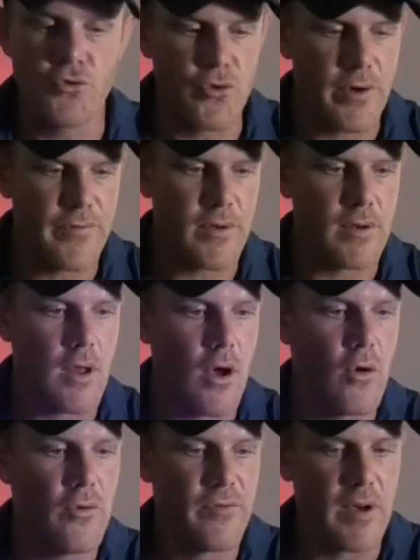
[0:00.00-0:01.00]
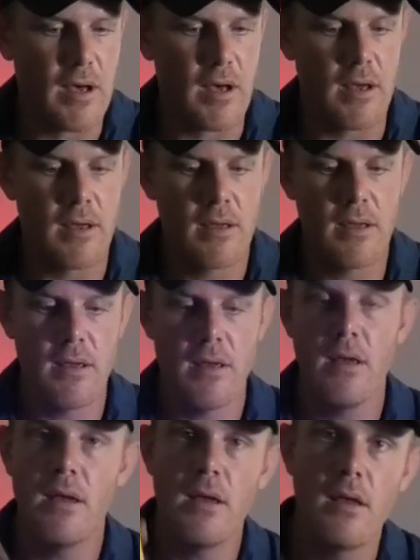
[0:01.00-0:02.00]
driven over
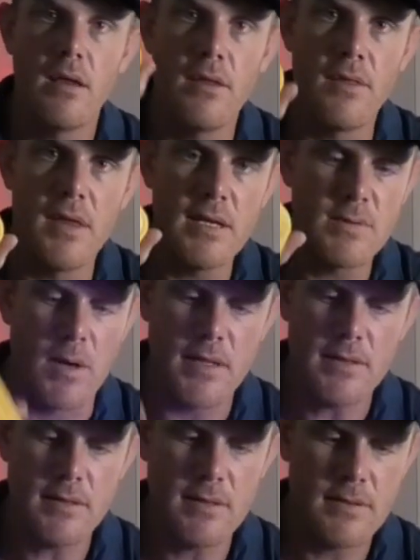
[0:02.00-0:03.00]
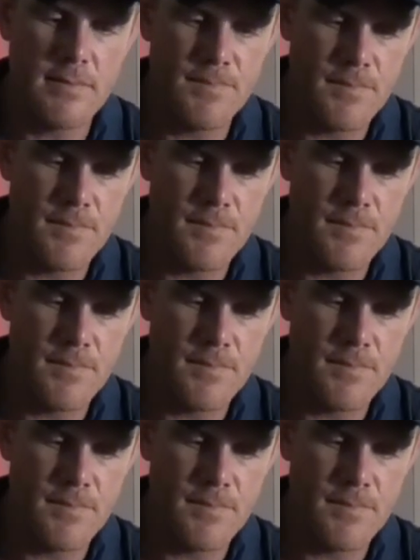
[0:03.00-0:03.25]
these ones